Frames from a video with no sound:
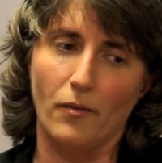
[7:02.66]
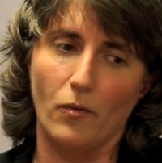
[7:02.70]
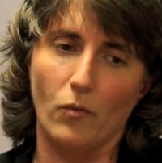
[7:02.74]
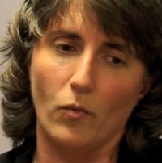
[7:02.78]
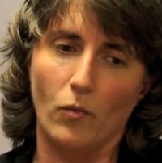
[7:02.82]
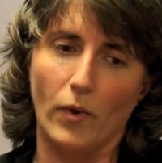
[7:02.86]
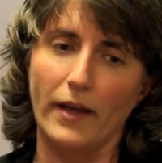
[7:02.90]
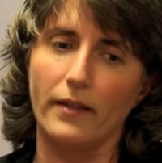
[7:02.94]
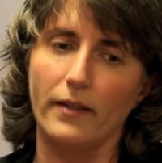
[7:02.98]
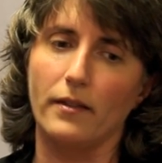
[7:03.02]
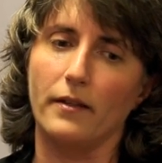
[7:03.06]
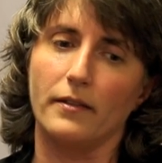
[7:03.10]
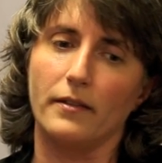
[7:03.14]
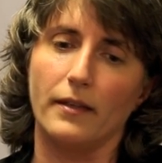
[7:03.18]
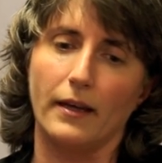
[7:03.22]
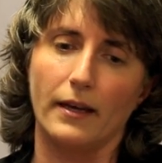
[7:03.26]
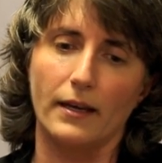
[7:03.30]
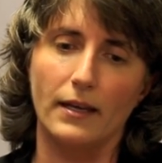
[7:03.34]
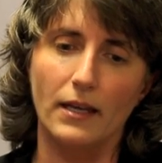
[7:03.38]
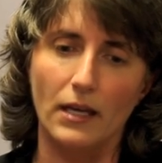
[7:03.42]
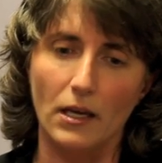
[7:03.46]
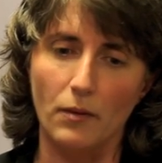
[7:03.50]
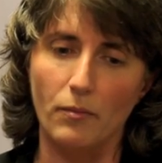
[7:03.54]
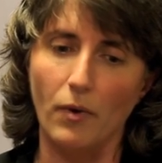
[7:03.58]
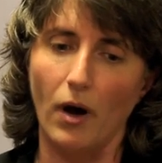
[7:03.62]
way that they
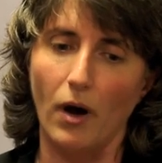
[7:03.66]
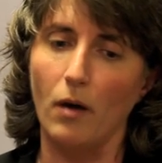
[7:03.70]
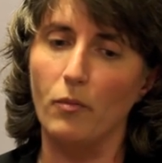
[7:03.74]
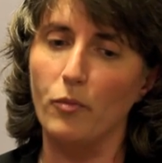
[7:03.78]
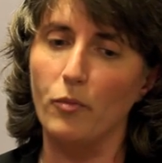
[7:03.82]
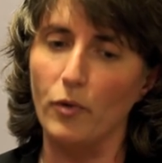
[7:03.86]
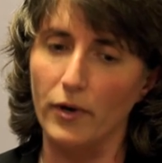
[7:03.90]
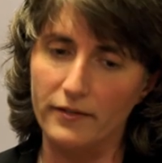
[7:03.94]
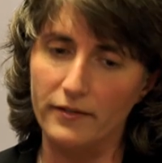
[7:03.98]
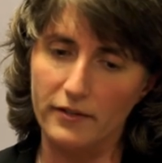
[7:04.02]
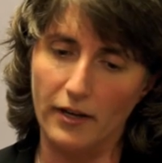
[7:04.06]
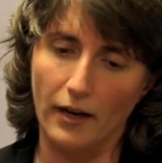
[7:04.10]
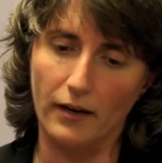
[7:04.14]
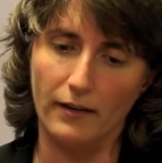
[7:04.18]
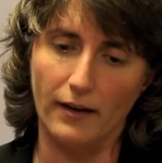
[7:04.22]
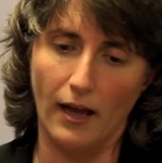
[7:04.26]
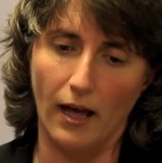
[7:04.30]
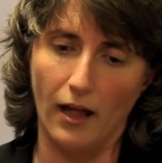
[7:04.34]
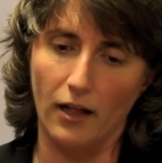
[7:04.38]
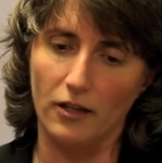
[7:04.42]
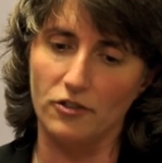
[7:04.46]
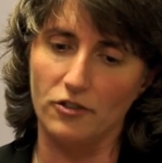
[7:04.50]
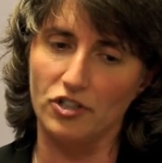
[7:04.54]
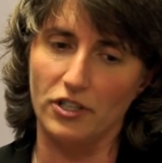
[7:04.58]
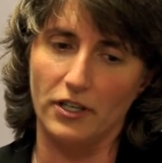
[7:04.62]
keep up with
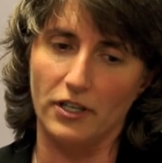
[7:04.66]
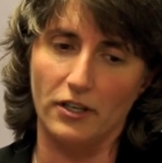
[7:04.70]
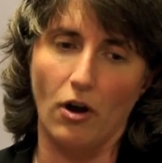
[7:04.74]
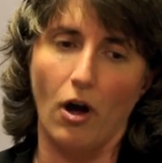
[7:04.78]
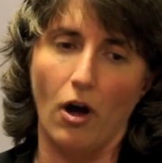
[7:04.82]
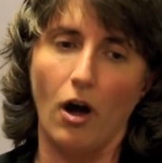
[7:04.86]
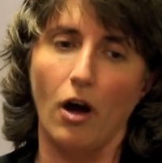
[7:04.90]
technology and